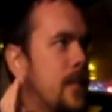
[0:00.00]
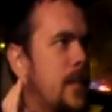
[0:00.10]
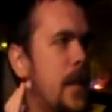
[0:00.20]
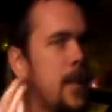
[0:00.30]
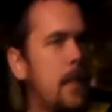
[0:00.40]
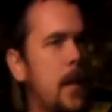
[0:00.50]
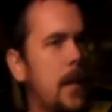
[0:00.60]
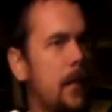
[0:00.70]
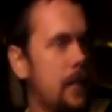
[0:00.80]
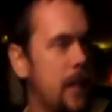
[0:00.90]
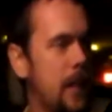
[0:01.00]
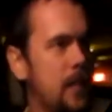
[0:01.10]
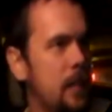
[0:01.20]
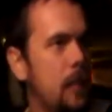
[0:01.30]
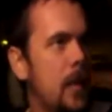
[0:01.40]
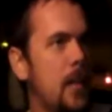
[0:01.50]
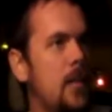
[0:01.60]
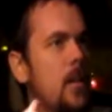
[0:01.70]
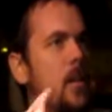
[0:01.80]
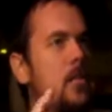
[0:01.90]
Niantic made
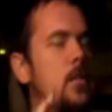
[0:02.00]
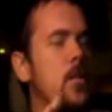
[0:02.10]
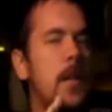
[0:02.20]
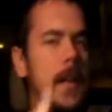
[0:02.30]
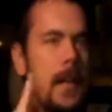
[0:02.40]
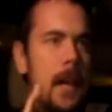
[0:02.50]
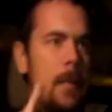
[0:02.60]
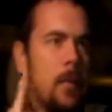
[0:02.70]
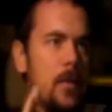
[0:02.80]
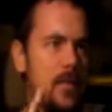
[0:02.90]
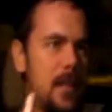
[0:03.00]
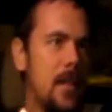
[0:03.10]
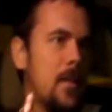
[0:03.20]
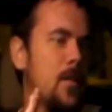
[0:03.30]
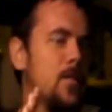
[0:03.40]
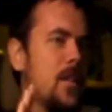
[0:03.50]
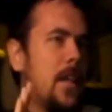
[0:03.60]
it so you cannot put Zangoose